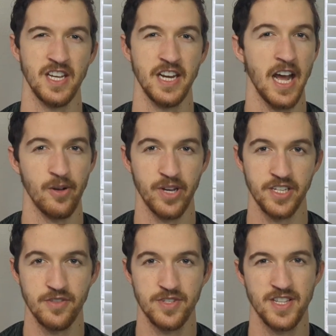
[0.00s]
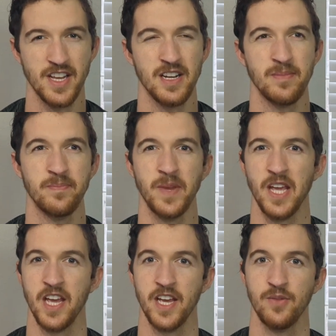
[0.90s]
and how I use them
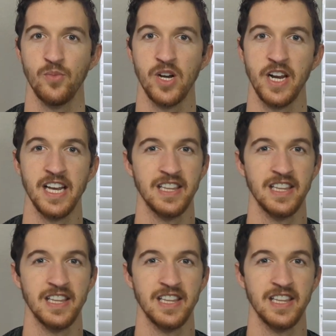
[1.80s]
and what I